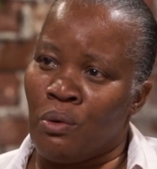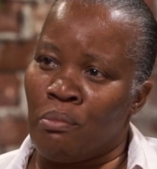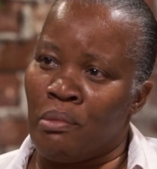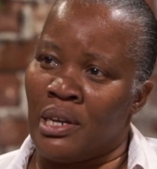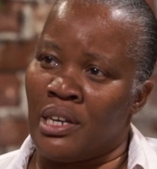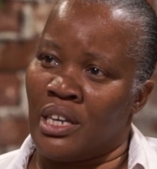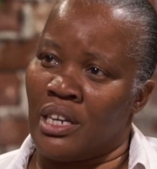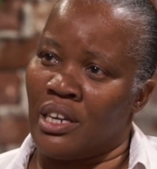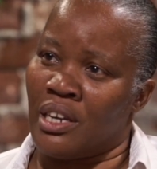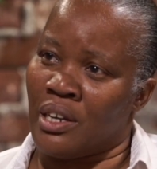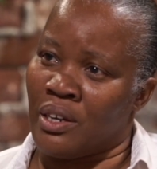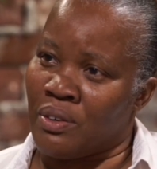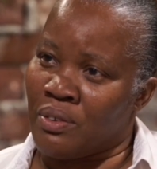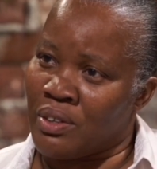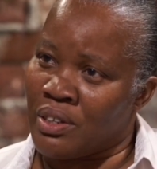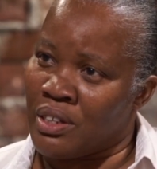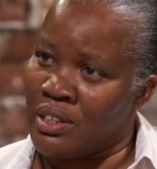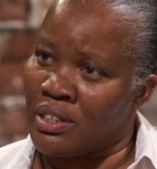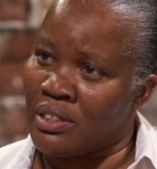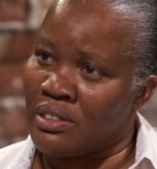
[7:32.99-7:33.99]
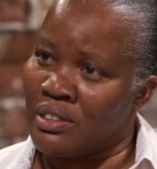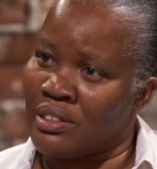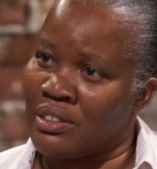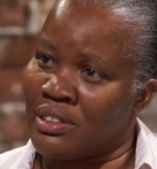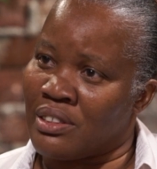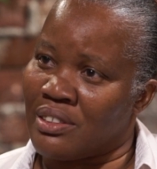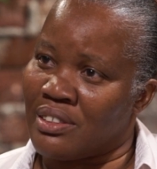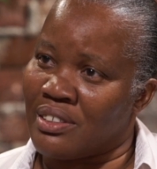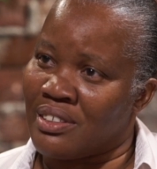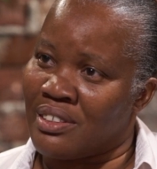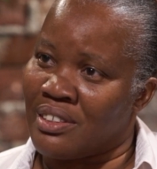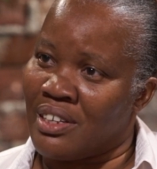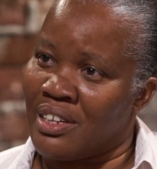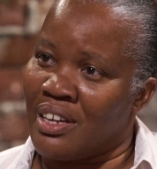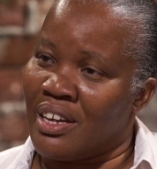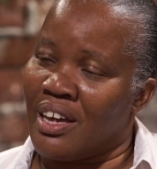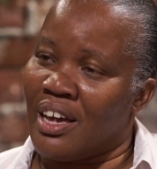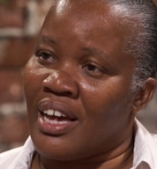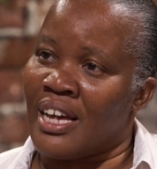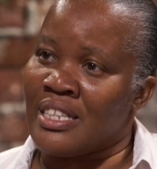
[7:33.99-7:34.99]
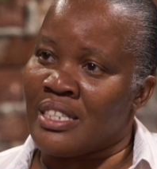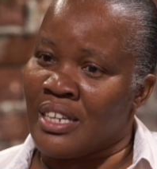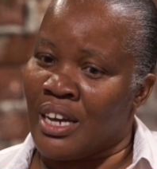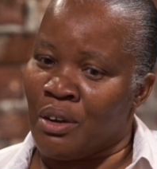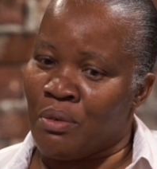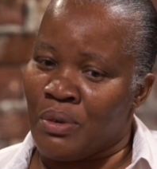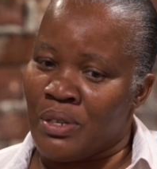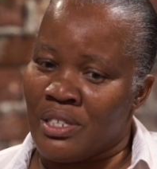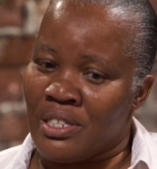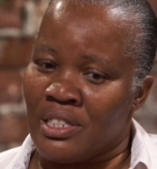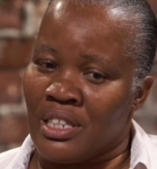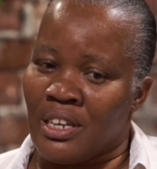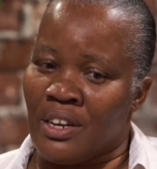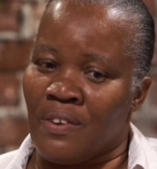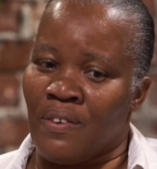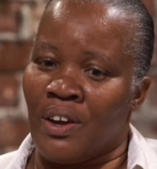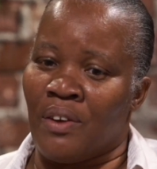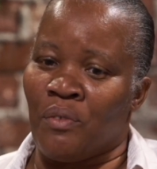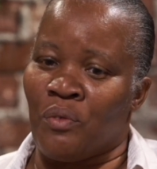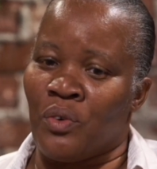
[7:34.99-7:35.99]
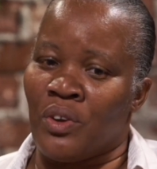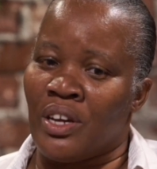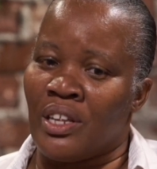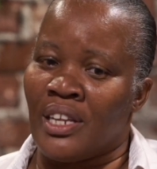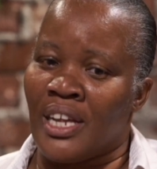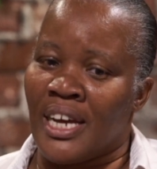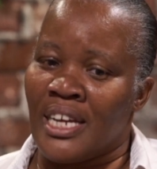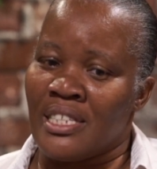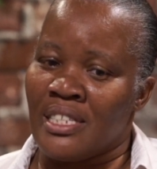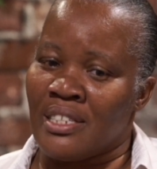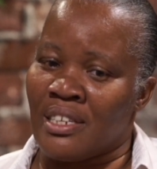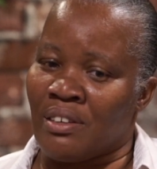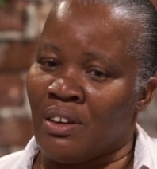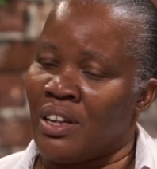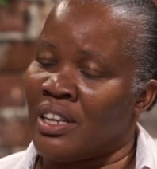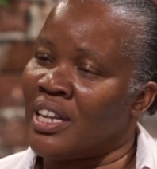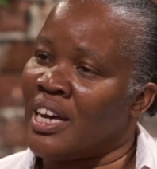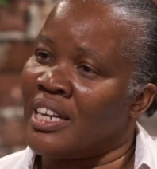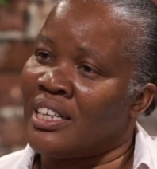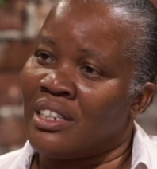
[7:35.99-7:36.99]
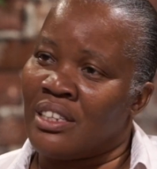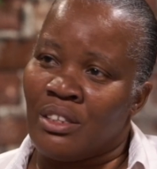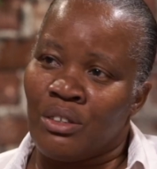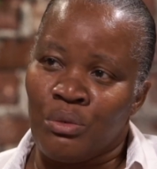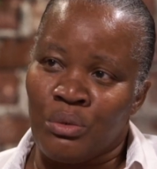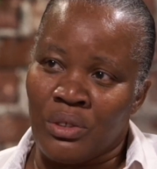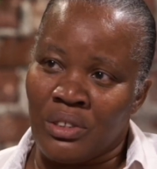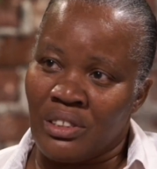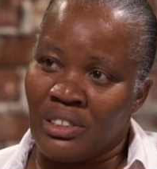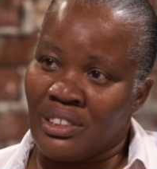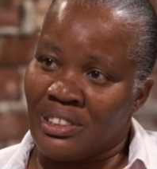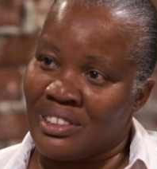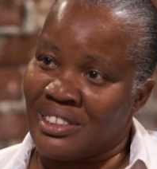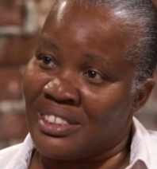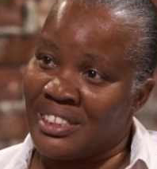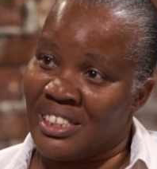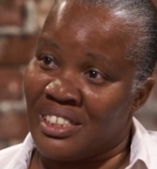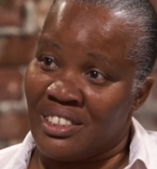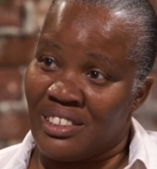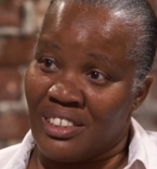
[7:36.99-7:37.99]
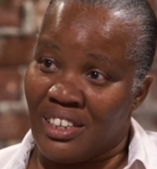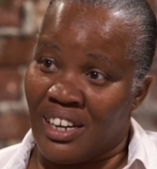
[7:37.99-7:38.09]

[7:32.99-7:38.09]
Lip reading: many areas as I was there and realized, and all I did was just change